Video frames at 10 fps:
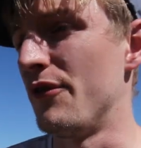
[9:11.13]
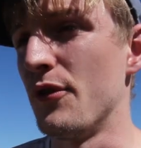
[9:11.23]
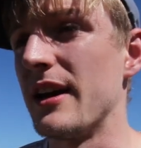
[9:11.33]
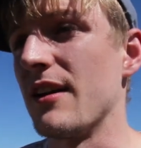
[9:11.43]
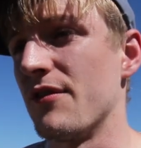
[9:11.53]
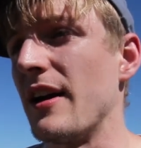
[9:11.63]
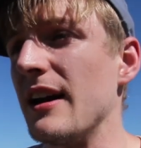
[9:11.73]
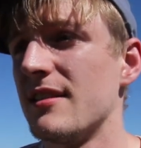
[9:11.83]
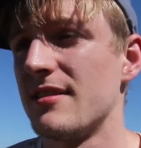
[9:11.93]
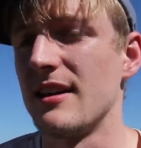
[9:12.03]
If we can
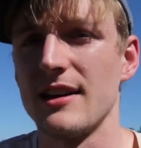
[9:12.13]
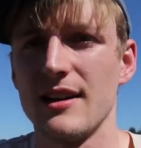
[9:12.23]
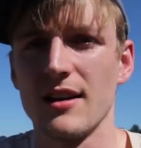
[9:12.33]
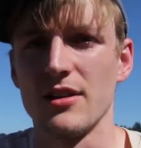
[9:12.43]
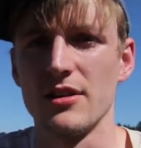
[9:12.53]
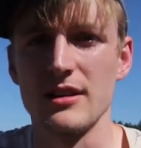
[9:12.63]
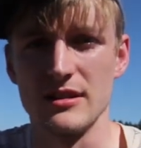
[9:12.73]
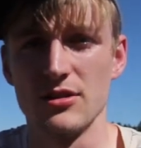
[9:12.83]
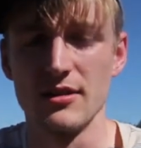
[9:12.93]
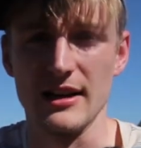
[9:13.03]
find a snake here, you
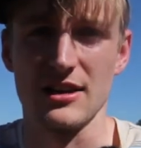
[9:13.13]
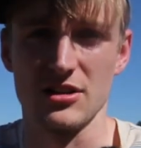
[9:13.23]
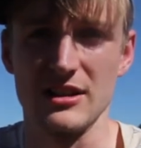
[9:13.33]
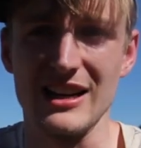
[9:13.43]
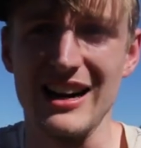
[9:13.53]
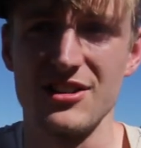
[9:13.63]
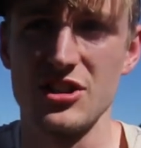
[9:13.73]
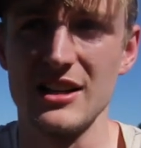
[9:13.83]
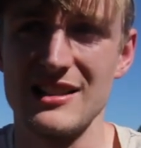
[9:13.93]
can you can actually touch